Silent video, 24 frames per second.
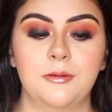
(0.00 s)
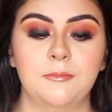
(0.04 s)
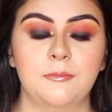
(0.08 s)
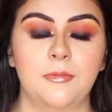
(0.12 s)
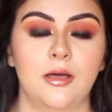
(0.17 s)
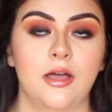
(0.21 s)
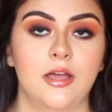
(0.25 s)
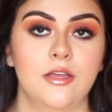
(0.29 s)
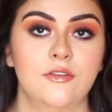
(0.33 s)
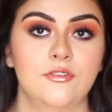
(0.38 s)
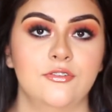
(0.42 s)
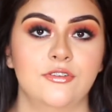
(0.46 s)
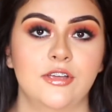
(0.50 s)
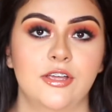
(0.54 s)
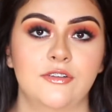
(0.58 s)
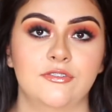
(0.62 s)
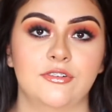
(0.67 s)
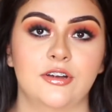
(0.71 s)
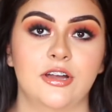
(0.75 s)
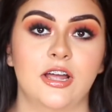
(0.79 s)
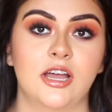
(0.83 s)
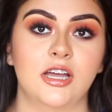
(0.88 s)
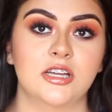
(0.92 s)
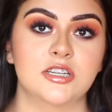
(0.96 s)
My
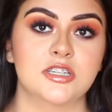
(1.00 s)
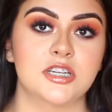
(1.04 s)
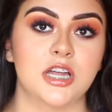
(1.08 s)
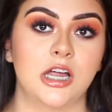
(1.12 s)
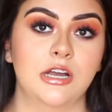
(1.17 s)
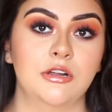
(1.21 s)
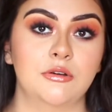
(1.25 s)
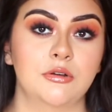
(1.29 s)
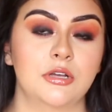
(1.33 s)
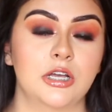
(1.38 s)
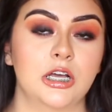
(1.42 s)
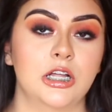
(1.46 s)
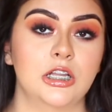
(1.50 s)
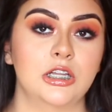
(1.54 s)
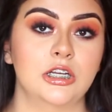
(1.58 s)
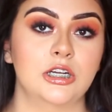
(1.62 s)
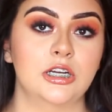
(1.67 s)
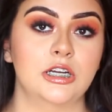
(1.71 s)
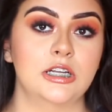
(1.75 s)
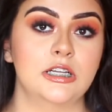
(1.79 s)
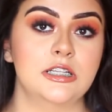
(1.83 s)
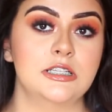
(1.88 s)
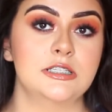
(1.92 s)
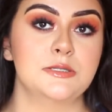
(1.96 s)
favorite eyeshadow color
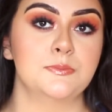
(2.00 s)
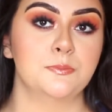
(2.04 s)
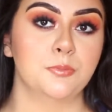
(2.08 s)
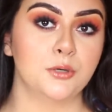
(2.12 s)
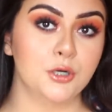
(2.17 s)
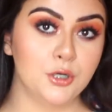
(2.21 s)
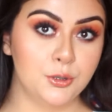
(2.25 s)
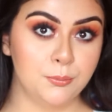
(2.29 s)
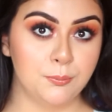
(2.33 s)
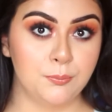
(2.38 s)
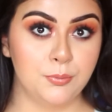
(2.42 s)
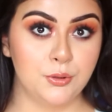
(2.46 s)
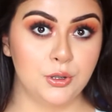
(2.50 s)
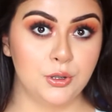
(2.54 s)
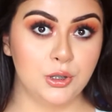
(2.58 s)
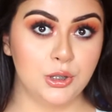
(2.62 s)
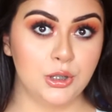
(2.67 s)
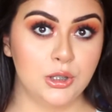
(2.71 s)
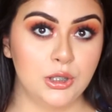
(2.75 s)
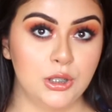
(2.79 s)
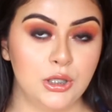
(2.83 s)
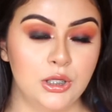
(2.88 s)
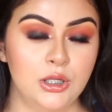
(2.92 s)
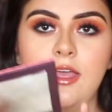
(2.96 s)
is
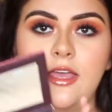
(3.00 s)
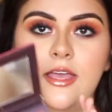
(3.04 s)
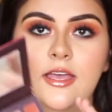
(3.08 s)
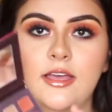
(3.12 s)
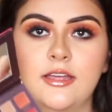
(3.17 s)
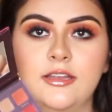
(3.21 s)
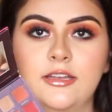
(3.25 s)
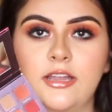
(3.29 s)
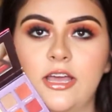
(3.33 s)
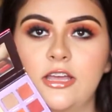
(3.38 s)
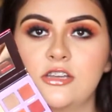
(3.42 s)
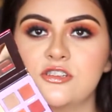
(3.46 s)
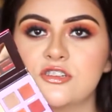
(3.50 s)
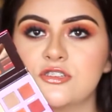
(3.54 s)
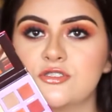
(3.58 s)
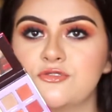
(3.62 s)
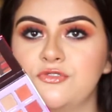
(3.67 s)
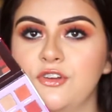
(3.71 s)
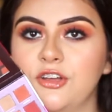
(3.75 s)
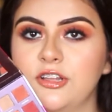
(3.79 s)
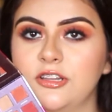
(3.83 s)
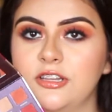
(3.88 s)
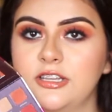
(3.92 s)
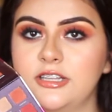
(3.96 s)
purple, and I just
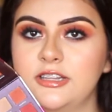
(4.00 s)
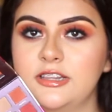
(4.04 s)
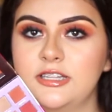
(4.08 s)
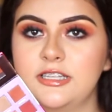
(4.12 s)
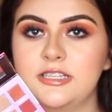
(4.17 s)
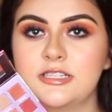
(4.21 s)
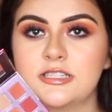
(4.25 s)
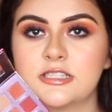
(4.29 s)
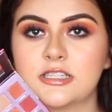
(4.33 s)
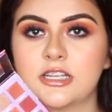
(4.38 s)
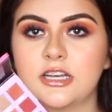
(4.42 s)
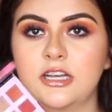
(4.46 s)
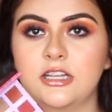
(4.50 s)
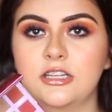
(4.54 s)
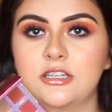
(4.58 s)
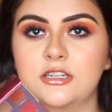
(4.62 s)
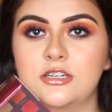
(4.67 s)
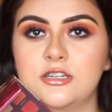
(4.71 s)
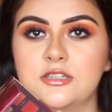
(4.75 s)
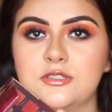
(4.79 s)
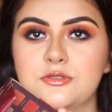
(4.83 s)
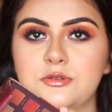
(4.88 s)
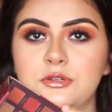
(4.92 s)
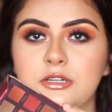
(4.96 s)
felt like these
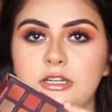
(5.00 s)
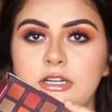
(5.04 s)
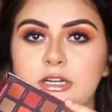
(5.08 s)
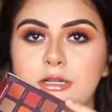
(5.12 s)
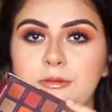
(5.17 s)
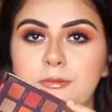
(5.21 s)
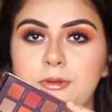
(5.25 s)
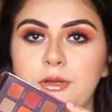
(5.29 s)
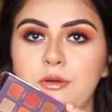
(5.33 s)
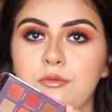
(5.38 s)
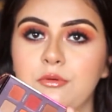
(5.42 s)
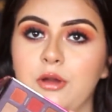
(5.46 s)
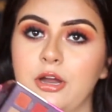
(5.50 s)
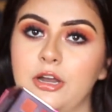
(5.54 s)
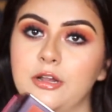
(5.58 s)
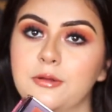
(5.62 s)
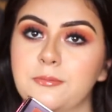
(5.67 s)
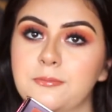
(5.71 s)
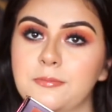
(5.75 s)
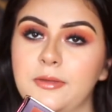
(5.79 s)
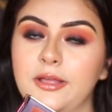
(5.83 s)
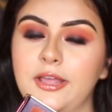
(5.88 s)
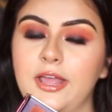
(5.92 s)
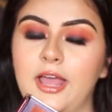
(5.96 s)
colors were going to be right up
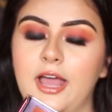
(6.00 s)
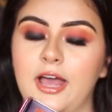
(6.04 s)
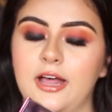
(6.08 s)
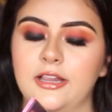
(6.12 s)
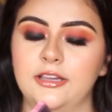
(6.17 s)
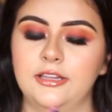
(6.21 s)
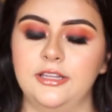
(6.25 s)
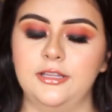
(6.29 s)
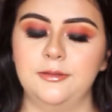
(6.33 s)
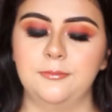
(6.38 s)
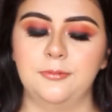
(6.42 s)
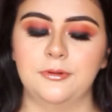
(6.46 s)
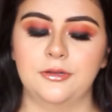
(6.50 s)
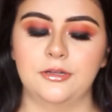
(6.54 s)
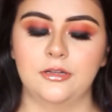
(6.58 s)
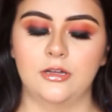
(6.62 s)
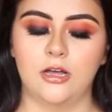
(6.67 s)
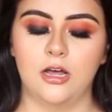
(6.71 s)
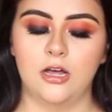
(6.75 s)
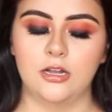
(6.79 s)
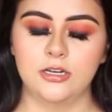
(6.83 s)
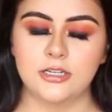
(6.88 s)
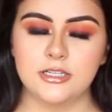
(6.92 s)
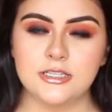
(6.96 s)
my alley, but
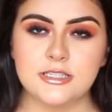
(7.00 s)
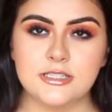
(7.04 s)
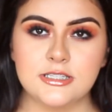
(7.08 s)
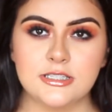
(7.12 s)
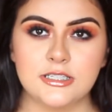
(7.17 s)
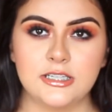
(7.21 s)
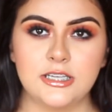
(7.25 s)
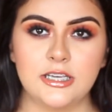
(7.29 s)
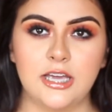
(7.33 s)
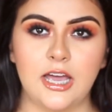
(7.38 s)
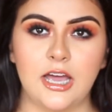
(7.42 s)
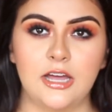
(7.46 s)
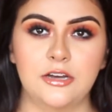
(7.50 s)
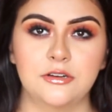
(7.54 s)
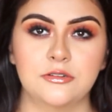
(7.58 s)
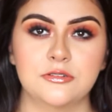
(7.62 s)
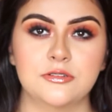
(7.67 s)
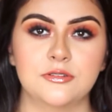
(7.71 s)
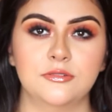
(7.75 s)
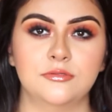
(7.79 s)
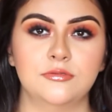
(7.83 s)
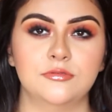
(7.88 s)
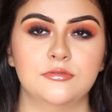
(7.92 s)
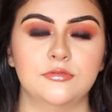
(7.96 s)
honestly, I
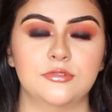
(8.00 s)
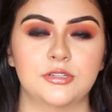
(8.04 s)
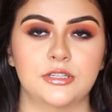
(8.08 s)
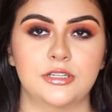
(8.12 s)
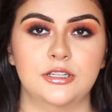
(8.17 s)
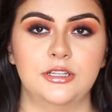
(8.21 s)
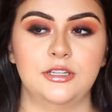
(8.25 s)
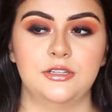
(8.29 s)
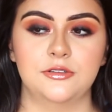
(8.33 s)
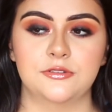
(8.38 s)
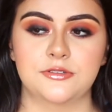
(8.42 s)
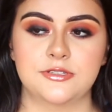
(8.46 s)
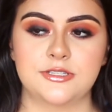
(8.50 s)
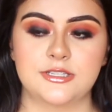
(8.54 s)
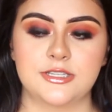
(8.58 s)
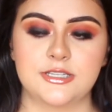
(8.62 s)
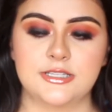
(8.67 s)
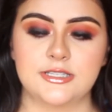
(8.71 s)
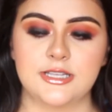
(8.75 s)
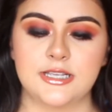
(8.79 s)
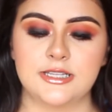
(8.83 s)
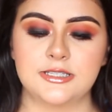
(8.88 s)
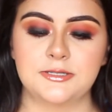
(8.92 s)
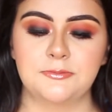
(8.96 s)
don't really use
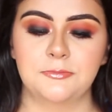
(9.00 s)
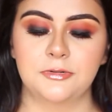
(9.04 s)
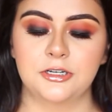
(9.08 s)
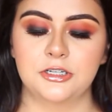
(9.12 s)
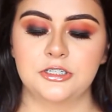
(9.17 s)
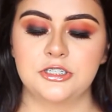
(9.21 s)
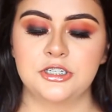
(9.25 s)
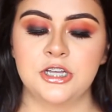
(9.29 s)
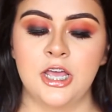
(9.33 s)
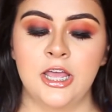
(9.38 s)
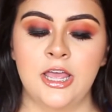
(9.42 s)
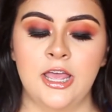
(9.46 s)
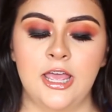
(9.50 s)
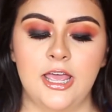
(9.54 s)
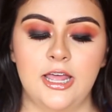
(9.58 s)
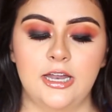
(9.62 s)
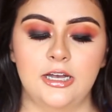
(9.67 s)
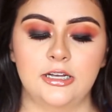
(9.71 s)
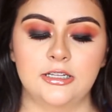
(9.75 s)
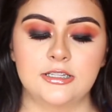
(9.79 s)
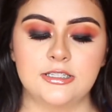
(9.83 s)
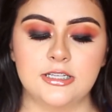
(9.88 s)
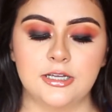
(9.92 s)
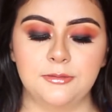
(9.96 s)
this as much, and
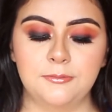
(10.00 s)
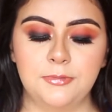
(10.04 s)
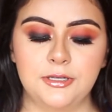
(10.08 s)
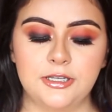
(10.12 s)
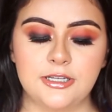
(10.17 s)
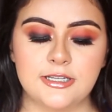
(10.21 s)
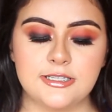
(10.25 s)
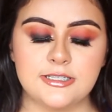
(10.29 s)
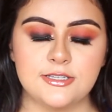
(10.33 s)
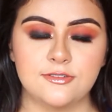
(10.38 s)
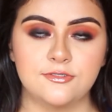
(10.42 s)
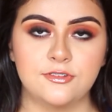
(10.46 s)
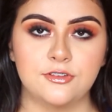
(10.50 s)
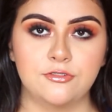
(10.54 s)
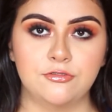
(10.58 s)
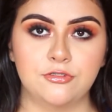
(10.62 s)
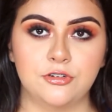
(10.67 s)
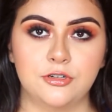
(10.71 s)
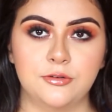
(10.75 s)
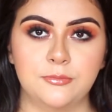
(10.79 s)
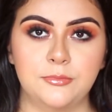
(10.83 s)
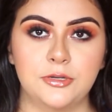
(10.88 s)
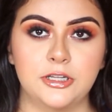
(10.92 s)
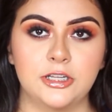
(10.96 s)
it's not because of the
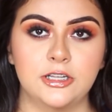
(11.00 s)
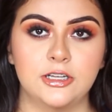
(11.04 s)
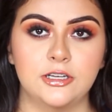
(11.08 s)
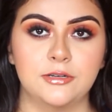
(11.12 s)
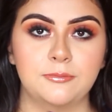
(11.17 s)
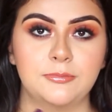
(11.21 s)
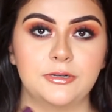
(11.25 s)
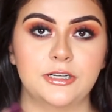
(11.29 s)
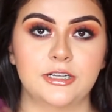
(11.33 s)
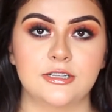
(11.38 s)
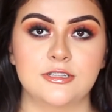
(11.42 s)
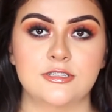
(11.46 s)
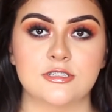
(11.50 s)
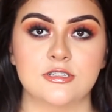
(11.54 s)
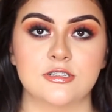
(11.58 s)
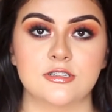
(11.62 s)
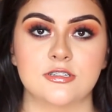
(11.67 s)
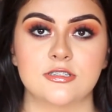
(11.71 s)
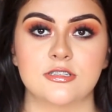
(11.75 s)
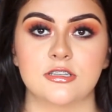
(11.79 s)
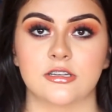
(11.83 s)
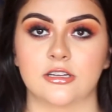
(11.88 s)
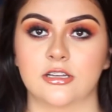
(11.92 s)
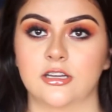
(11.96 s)
formula, but it's
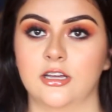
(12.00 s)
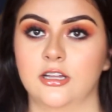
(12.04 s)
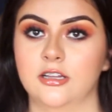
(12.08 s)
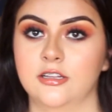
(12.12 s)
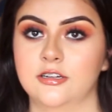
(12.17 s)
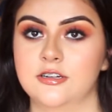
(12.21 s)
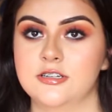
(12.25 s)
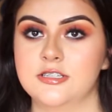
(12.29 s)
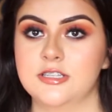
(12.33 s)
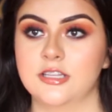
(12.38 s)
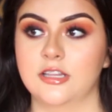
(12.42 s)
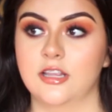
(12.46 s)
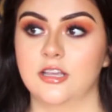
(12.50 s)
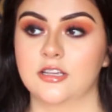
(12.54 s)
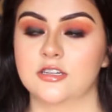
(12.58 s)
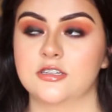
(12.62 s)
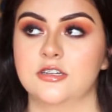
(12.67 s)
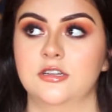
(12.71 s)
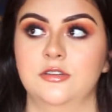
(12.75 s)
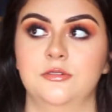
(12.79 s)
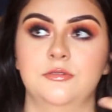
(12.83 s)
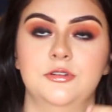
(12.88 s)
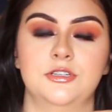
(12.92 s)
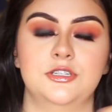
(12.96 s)
just the color
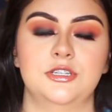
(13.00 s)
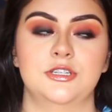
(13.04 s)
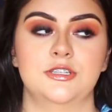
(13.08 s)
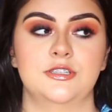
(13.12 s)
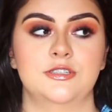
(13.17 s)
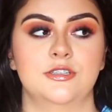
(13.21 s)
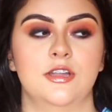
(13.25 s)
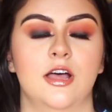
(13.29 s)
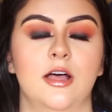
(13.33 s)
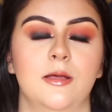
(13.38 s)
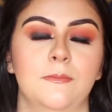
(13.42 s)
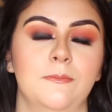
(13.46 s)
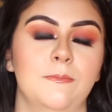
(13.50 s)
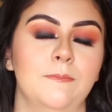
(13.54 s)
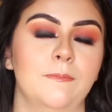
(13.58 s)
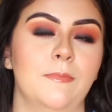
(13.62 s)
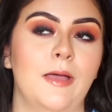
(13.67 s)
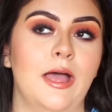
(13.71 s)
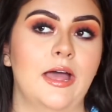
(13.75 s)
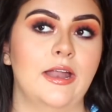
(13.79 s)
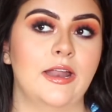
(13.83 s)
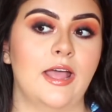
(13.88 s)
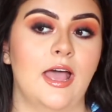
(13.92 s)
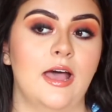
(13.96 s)
selection, which is not
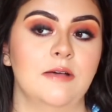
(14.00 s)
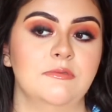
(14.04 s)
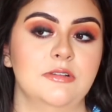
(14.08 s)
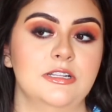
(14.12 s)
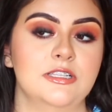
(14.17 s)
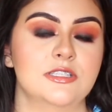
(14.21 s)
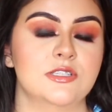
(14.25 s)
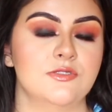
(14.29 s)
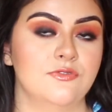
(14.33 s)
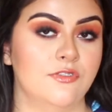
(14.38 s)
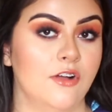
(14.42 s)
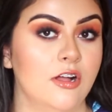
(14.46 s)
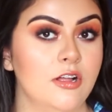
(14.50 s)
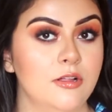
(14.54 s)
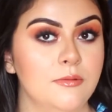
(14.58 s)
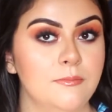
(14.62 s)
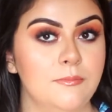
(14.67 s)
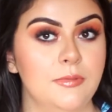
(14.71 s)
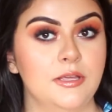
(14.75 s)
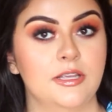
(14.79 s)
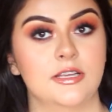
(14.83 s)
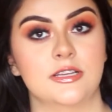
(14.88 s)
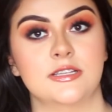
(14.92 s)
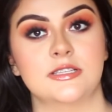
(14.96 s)
Bad Habits' fault
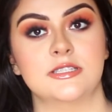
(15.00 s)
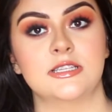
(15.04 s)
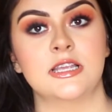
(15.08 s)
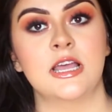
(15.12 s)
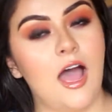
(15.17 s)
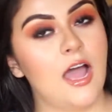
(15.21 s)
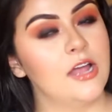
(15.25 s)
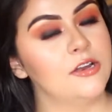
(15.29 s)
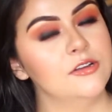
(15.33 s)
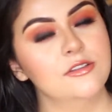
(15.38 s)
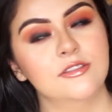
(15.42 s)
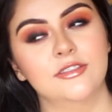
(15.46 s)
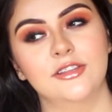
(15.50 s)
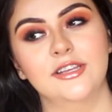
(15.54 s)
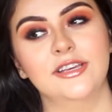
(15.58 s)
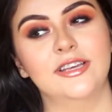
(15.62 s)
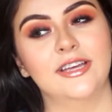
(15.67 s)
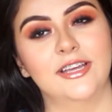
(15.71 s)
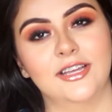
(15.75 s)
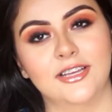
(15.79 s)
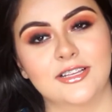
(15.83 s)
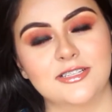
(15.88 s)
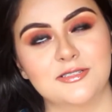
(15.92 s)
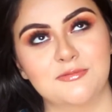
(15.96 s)
because I don't think
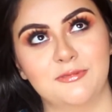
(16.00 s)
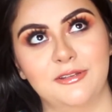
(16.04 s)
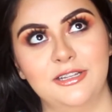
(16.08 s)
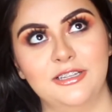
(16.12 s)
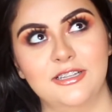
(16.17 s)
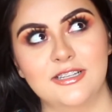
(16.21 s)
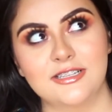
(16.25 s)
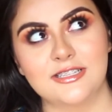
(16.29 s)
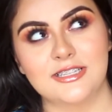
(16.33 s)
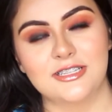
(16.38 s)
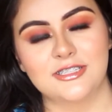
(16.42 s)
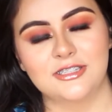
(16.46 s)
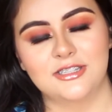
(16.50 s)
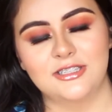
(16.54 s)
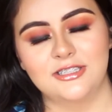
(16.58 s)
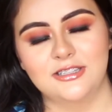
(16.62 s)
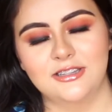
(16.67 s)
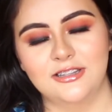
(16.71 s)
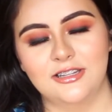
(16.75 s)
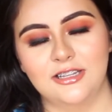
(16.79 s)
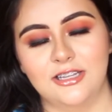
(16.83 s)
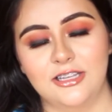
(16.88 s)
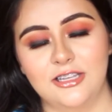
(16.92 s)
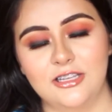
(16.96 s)
I explained this in
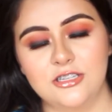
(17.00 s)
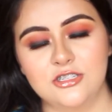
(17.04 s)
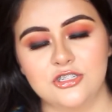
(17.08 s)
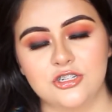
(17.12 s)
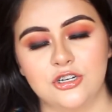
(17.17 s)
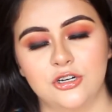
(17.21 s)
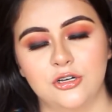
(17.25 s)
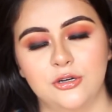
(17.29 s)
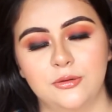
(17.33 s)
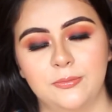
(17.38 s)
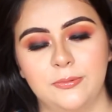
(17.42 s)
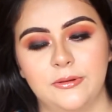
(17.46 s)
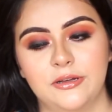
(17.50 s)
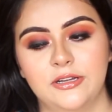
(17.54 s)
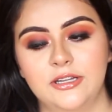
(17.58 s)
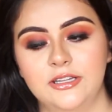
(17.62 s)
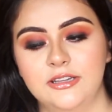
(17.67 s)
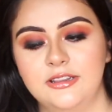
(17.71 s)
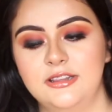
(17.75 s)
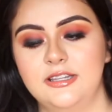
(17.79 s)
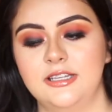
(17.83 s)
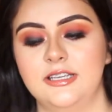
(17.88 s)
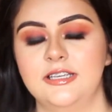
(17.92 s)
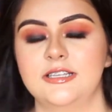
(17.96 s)
the intro,
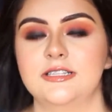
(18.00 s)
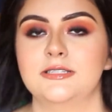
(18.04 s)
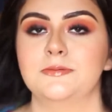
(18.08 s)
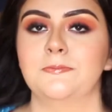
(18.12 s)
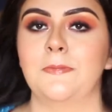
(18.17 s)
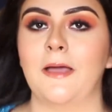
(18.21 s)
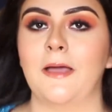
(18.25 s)
but these